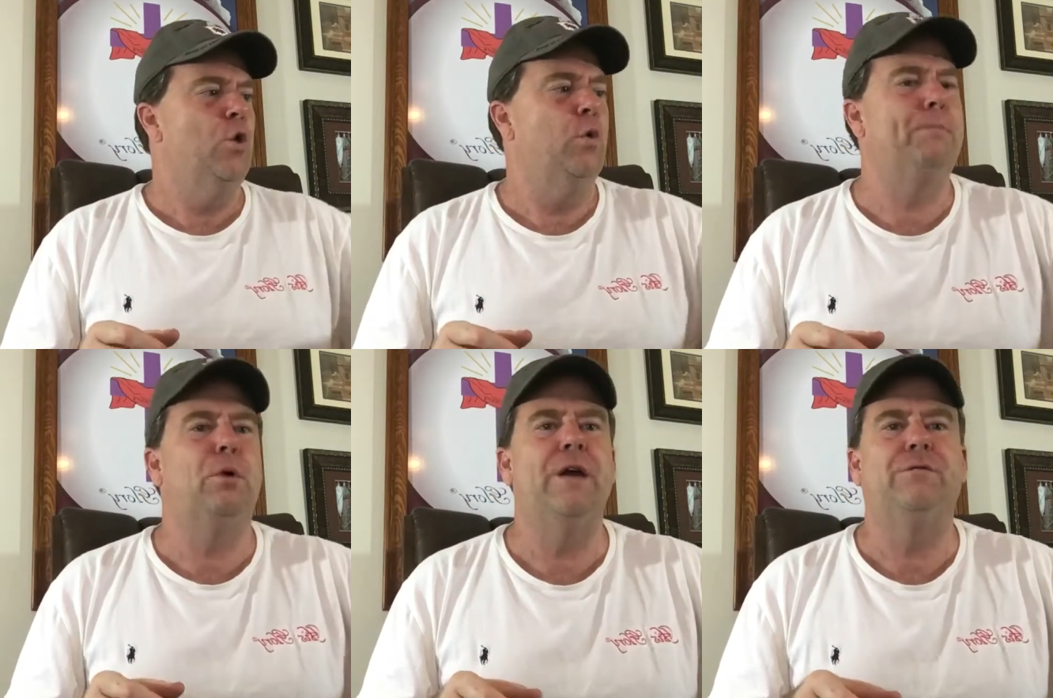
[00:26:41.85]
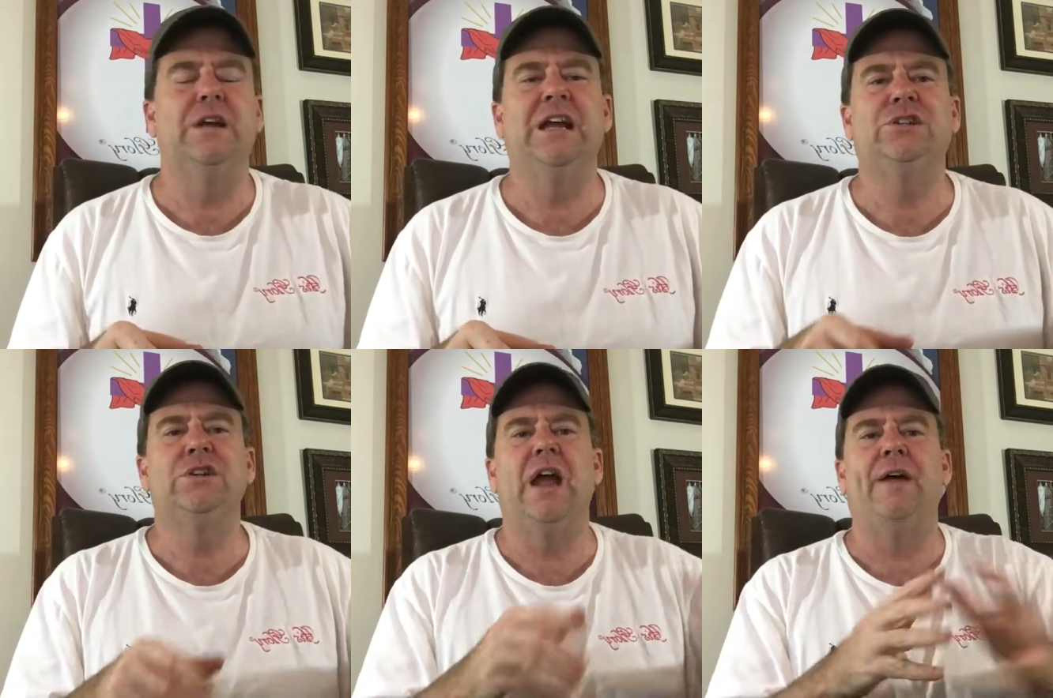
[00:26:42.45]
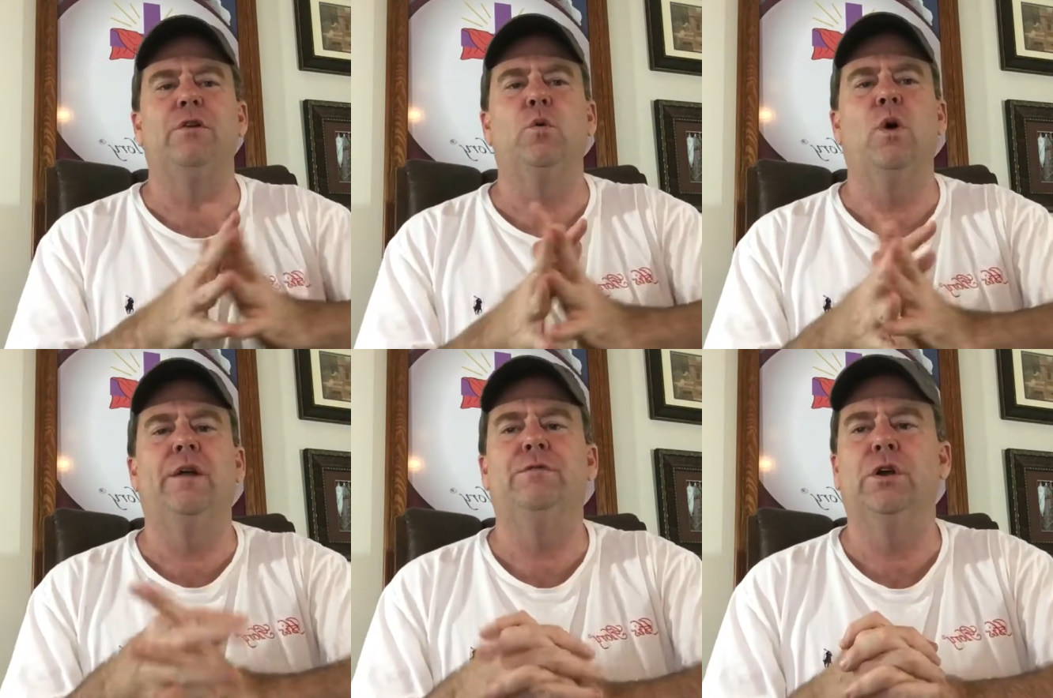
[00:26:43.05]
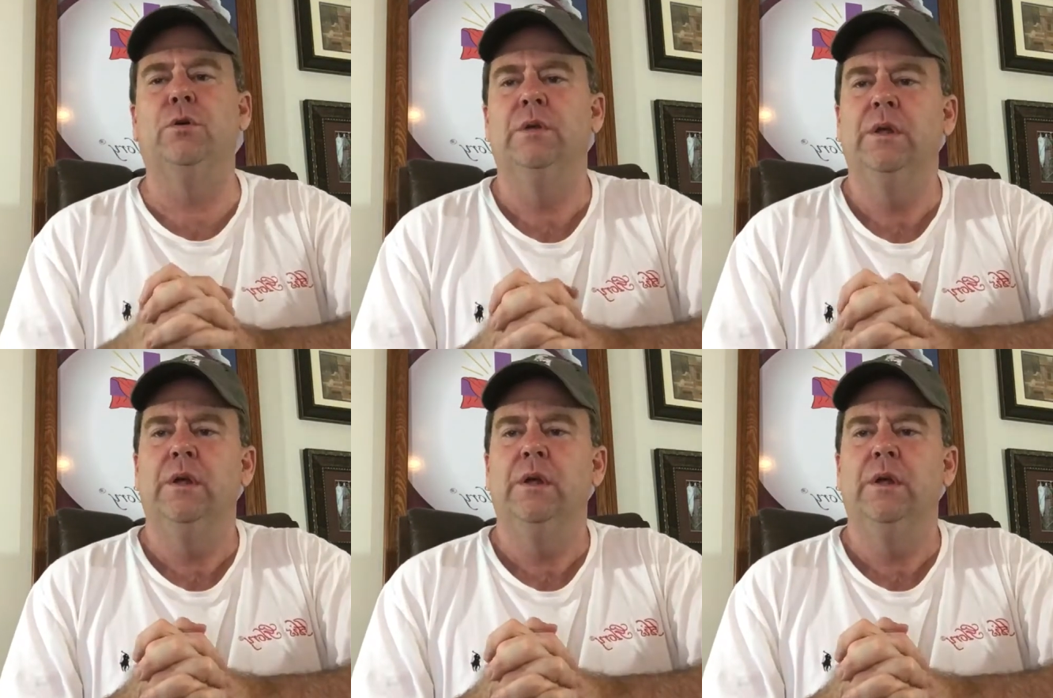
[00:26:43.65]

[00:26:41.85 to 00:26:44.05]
We pray for each and every one of you